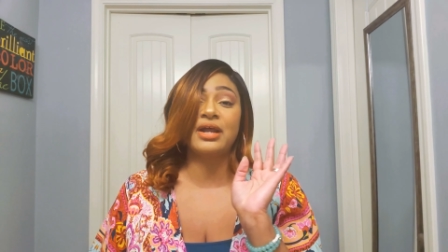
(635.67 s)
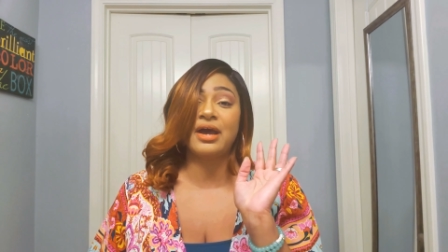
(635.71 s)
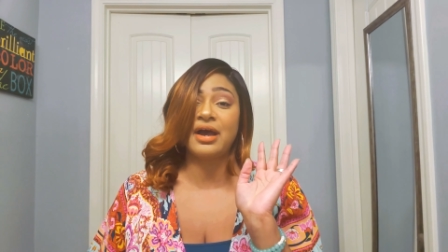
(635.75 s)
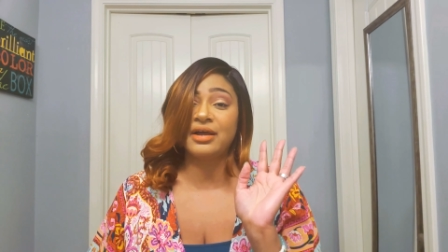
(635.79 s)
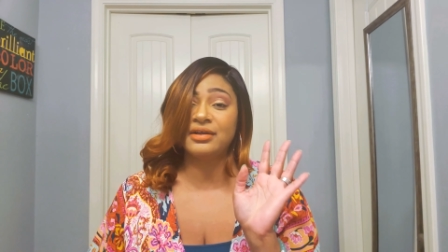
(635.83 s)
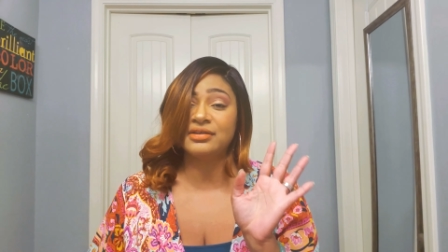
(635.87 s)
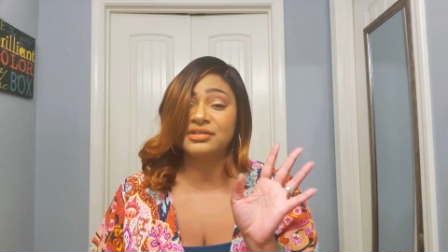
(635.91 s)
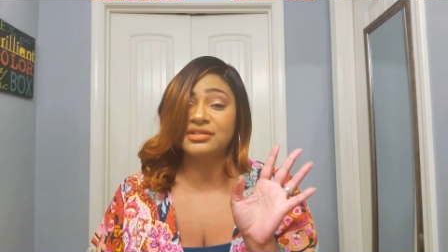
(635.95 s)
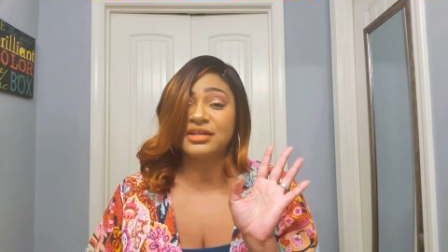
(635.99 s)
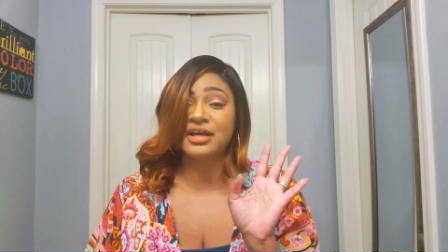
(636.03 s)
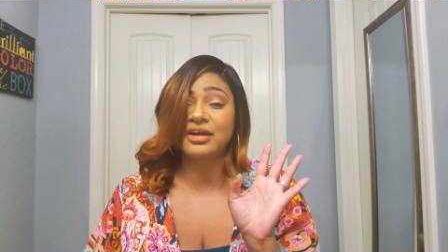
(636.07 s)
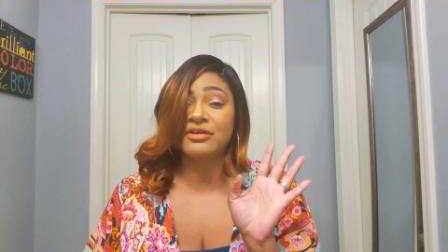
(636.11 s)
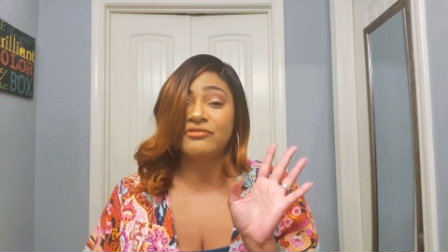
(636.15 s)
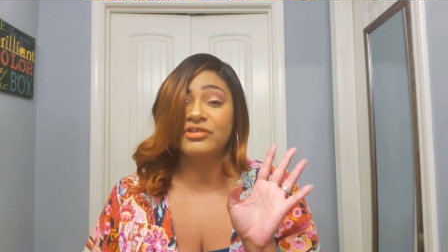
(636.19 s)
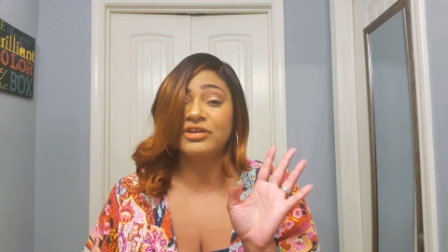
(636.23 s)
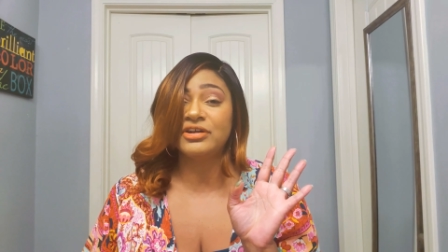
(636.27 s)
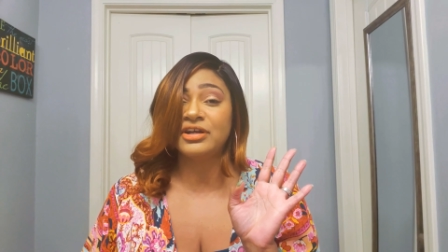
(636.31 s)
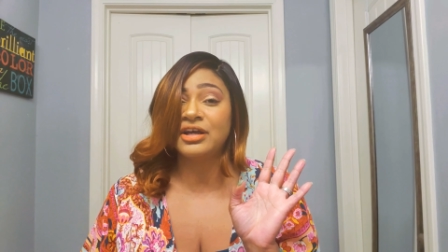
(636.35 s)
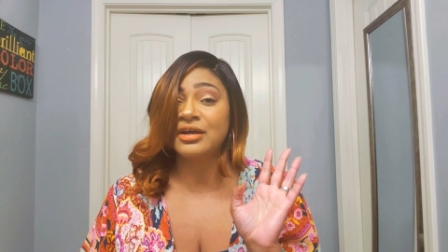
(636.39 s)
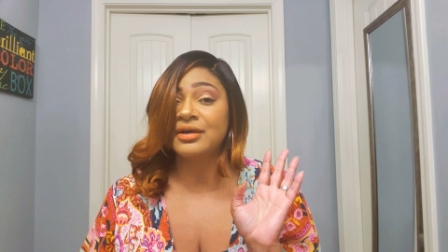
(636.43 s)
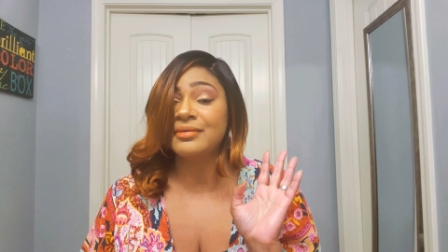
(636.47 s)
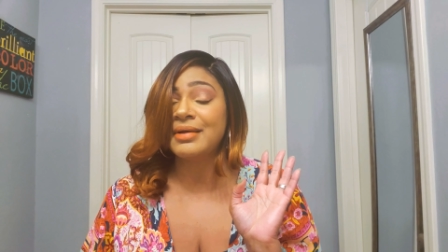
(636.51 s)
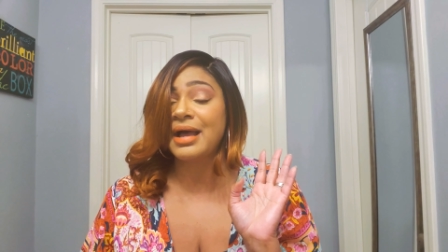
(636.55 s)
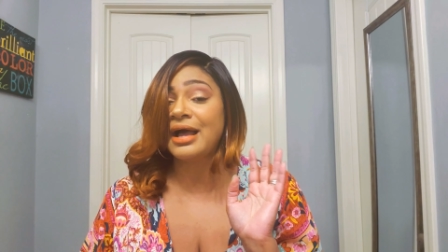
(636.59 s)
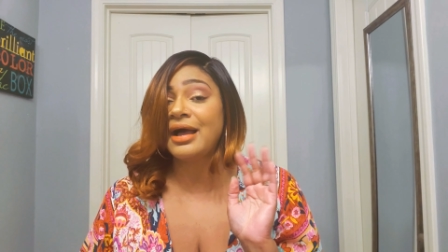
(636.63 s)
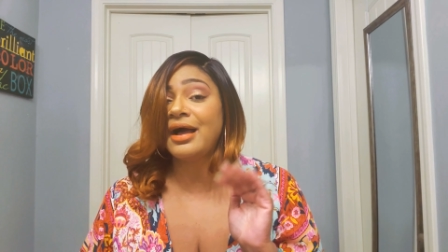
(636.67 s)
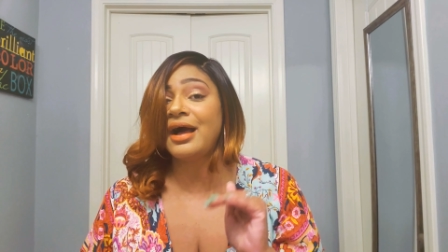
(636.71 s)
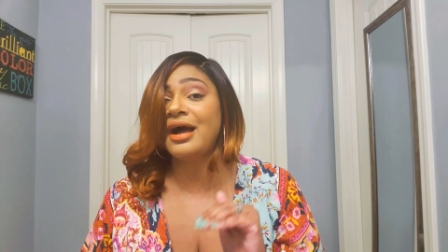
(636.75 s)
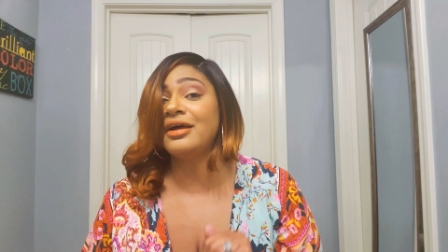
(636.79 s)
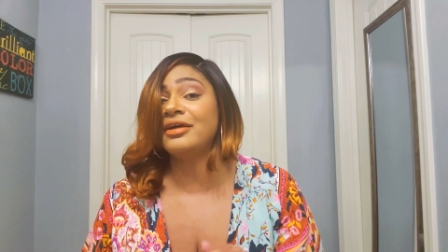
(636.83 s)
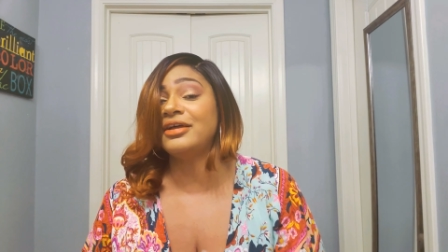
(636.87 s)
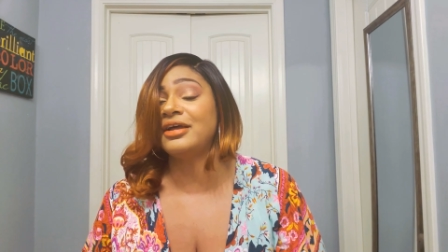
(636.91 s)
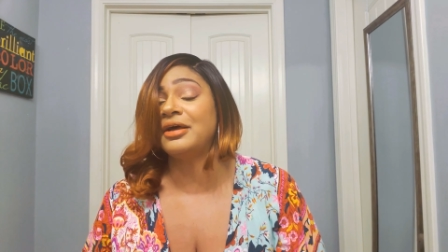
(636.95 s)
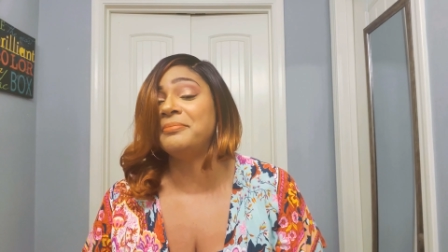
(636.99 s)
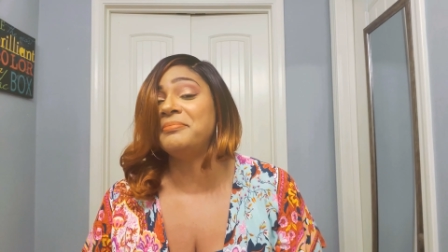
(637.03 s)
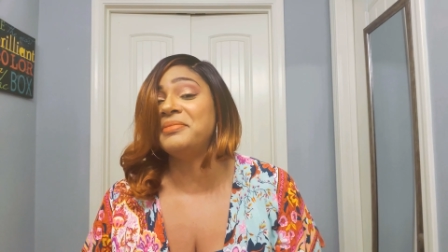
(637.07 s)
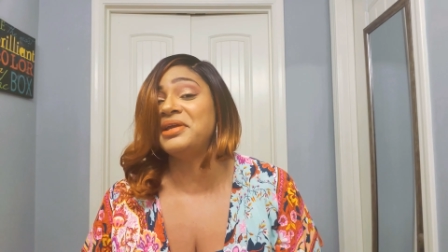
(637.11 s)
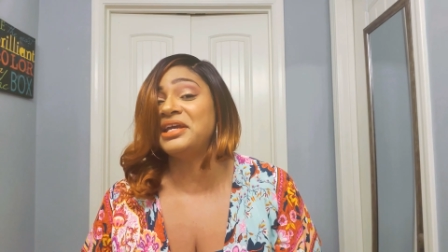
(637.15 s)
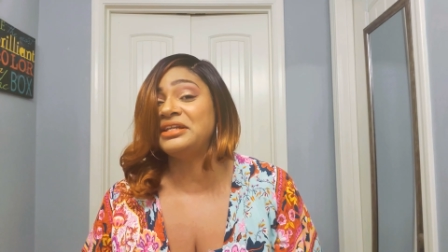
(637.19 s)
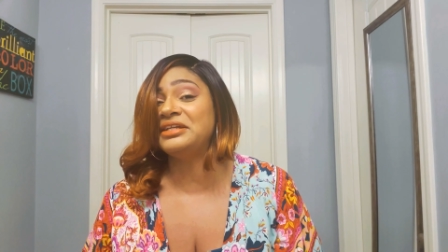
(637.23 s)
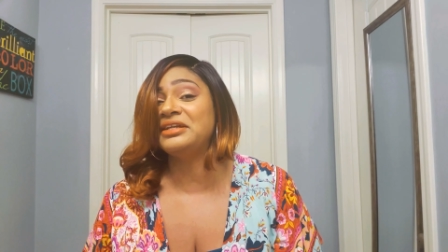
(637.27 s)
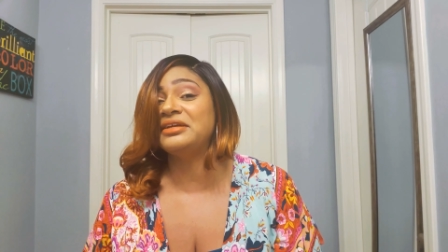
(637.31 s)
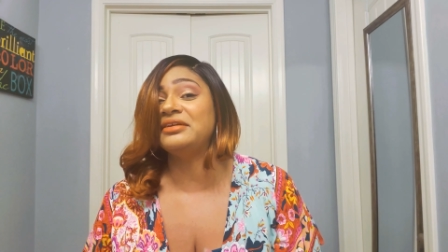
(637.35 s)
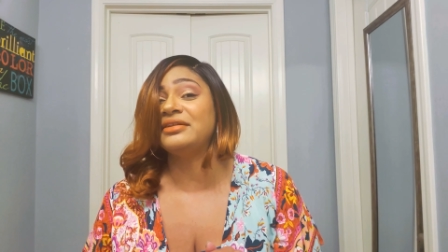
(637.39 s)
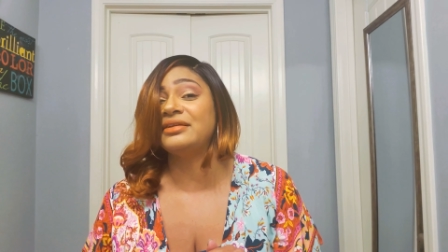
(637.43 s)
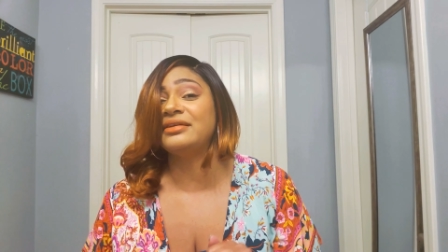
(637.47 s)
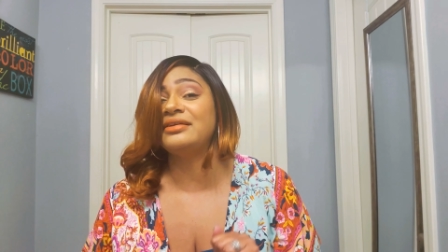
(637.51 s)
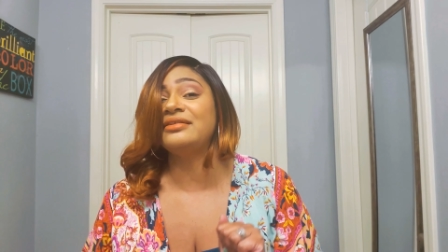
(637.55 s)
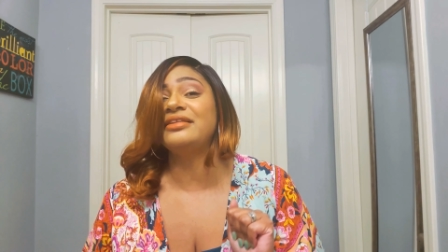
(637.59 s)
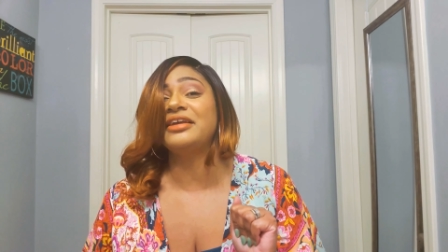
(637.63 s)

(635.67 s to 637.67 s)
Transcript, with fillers: eye is covered up, I immediately